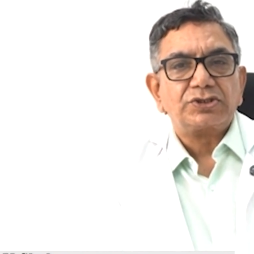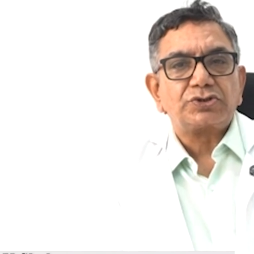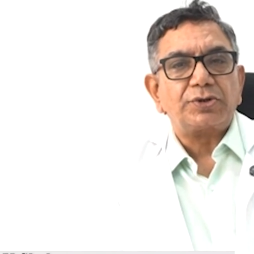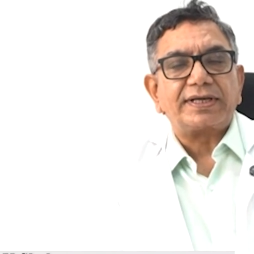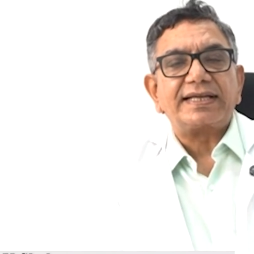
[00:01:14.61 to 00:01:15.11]

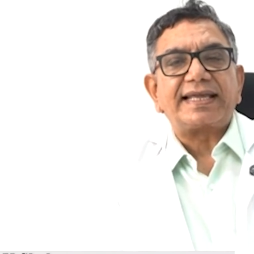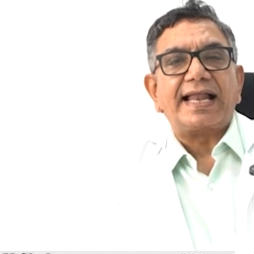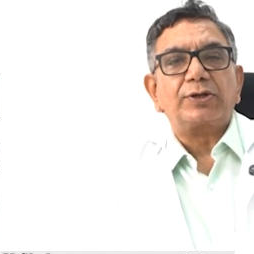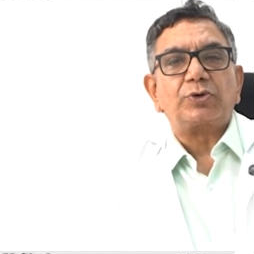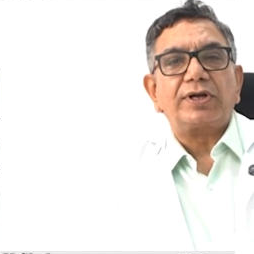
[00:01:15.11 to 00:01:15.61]
So you can
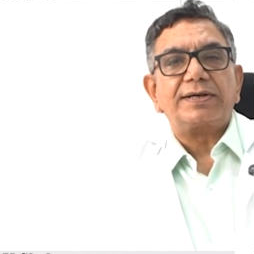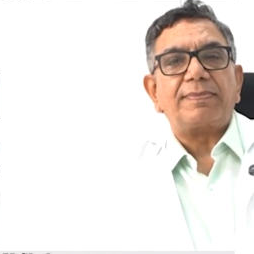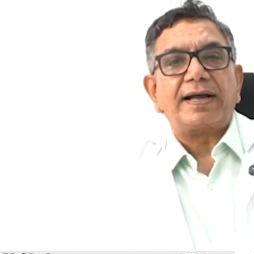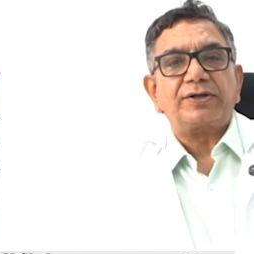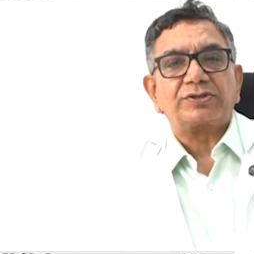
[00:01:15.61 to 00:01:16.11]

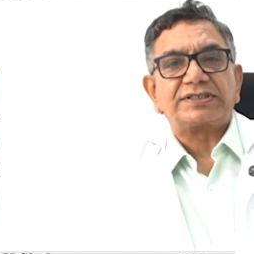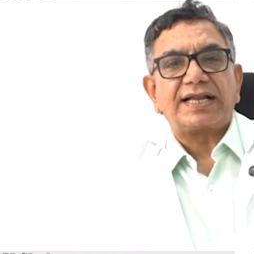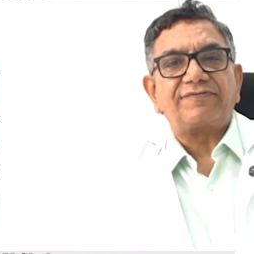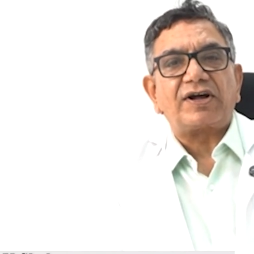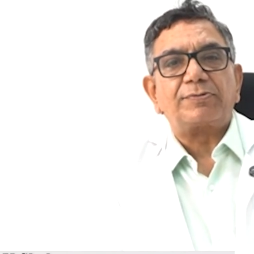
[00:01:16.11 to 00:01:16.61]
calculate by
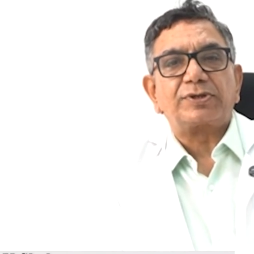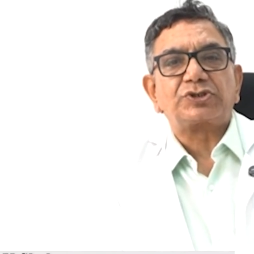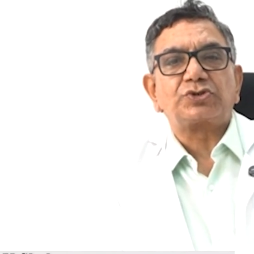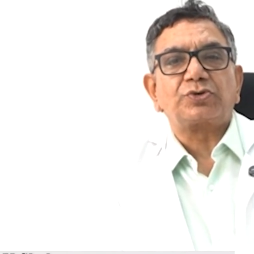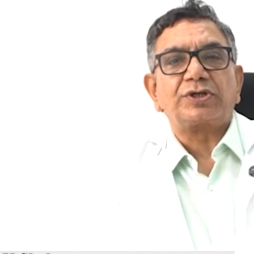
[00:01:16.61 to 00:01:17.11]
yourself how
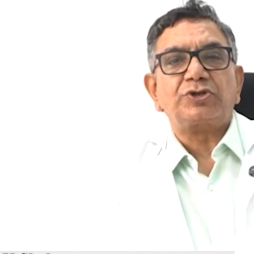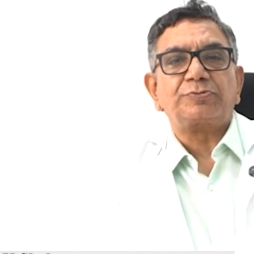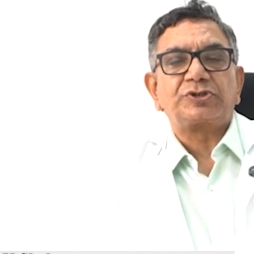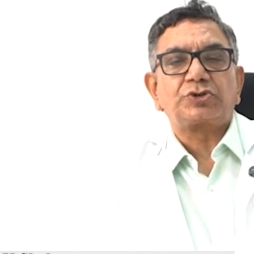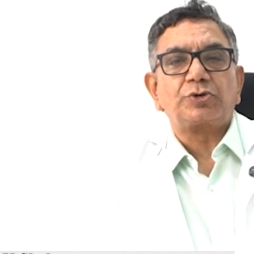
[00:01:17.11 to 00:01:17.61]
much sugar
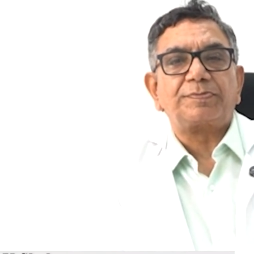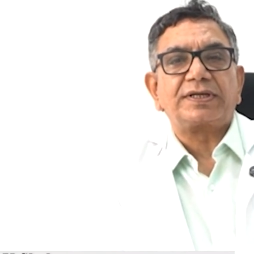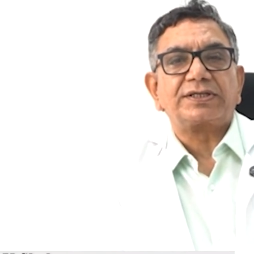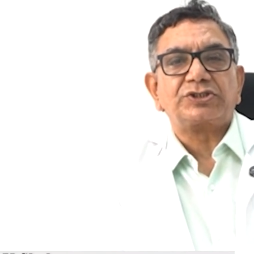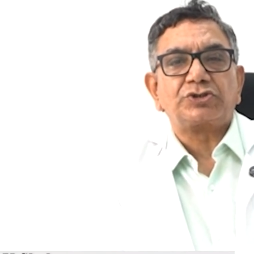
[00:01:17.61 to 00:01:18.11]
you should
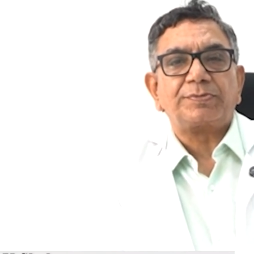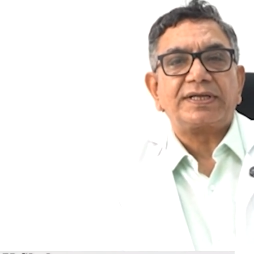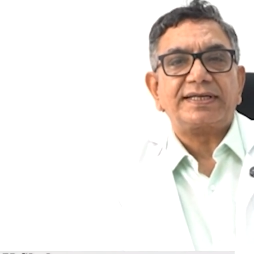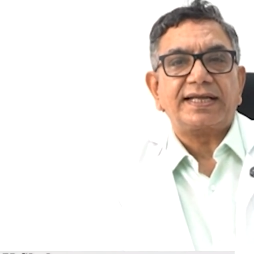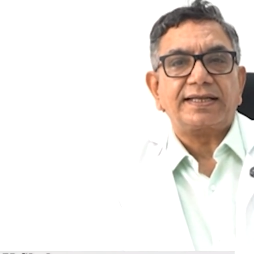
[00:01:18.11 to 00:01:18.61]
be
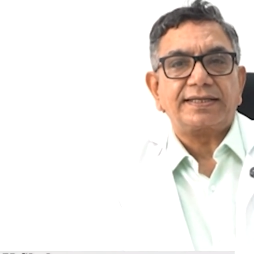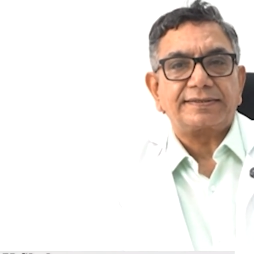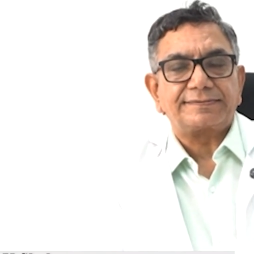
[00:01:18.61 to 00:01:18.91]
consuming daily.